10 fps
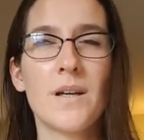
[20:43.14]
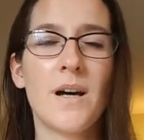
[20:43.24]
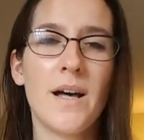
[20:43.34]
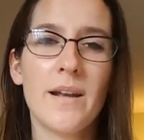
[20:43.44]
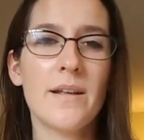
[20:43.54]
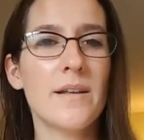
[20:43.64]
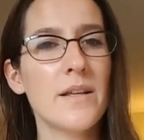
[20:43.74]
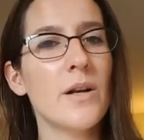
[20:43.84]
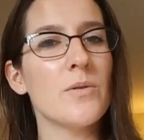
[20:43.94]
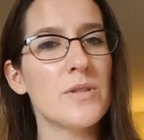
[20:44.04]
kind
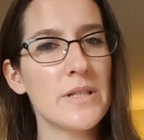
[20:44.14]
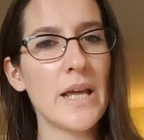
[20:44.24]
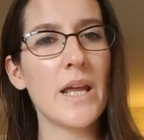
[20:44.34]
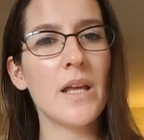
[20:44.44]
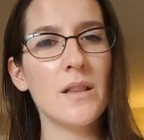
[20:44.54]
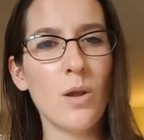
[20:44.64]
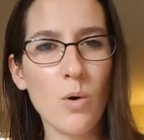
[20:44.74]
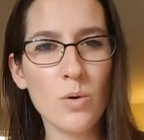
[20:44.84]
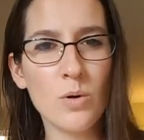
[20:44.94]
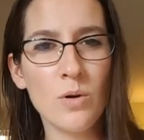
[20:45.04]
of, staying
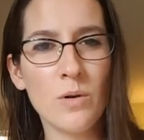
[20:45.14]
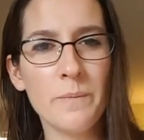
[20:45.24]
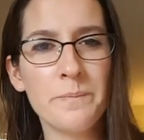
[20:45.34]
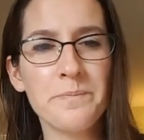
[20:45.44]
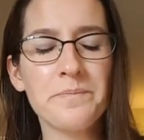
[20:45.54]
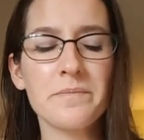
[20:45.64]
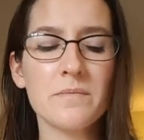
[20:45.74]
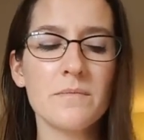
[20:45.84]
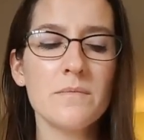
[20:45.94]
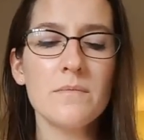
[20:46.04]
local
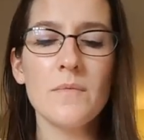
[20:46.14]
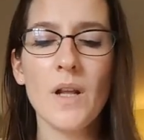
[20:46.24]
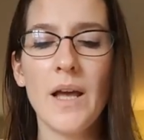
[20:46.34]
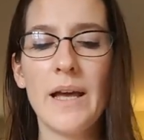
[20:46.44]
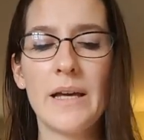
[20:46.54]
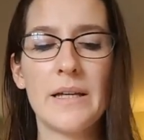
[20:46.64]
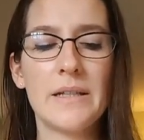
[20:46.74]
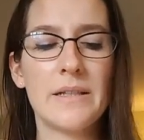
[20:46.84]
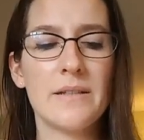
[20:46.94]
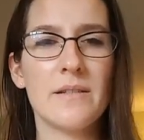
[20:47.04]

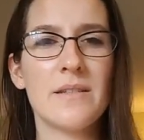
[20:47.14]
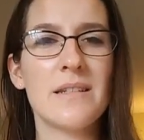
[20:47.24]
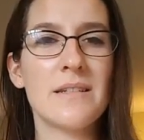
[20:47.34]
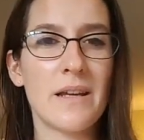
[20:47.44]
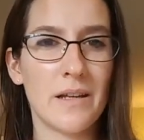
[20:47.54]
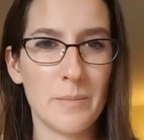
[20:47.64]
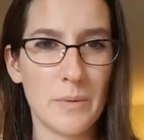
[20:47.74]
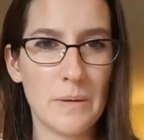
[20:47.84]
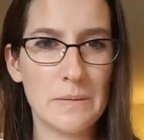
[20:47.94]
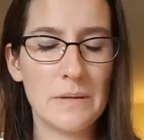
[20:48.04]
and
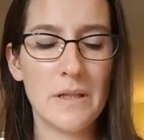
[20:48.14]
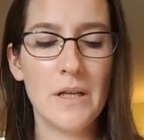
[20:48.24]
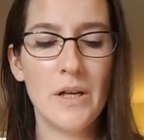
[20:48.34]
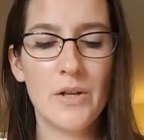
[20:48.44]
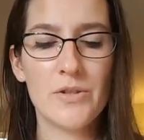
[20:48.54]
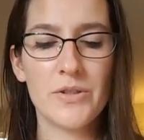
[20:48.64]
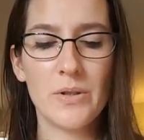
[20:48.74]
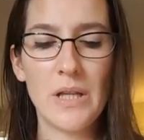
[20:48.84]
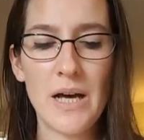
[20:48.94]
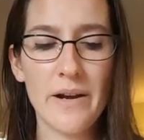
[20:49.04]
sustainable.
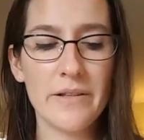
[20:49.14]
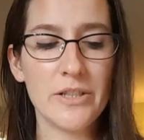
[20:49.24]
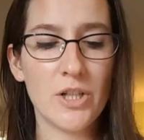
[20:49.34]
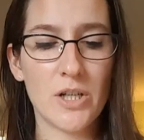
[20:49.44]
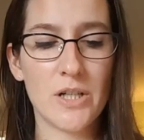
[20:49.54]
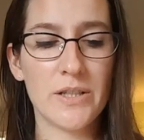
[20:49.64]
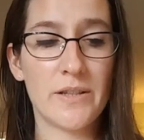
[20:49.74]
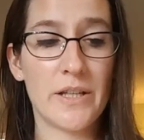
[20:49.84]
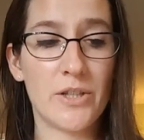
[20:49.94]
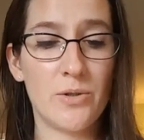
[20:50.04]
So a lot of the yarn
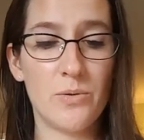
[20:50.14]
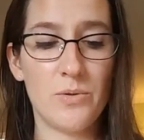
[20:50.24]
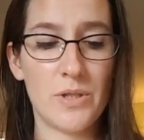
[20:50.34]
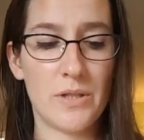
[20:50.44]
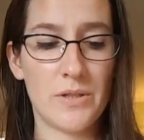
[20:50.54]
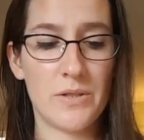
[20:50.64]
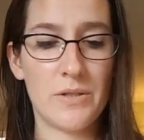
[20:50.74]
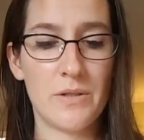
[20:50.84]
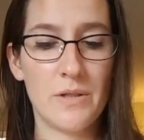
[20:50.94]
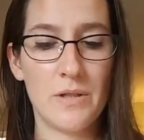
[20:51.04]
that they use in
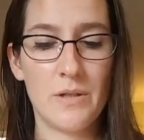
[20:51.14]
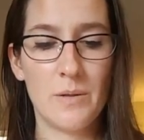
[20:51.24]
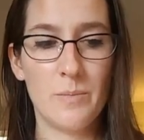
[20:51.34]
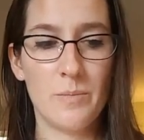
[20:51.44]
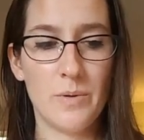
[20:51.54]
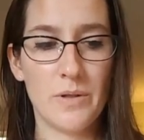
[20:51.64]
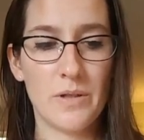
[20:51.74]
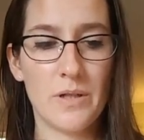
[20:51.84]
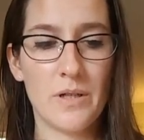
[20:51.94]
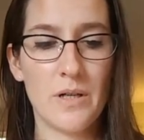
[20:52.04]
this
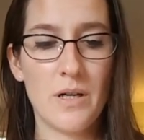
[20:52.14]
book